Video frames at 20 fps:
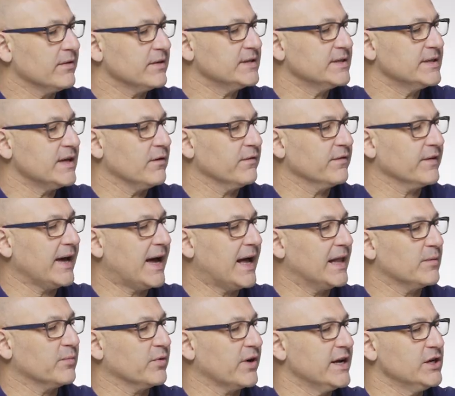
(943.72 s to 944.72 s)
the
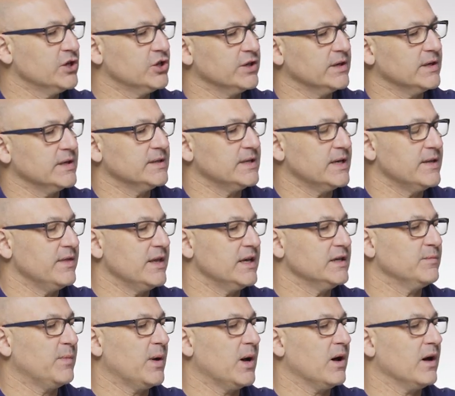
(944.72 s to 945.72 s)
self-calibration is in
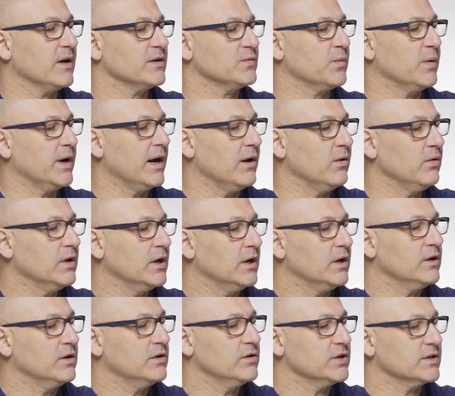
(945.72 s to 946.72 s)
this part as well.
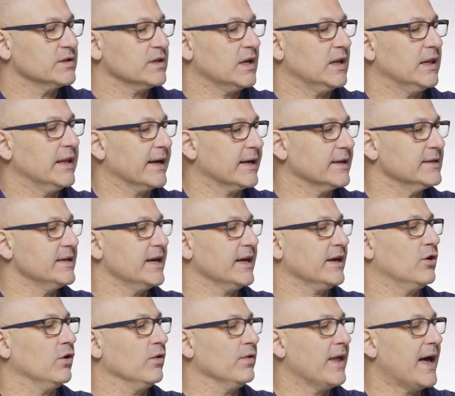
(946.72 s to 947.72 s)
You just click
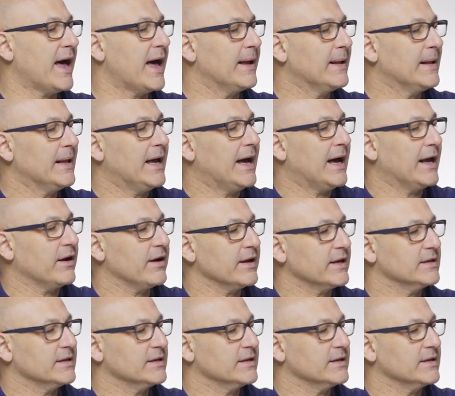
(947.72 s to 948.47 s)
tick on that and I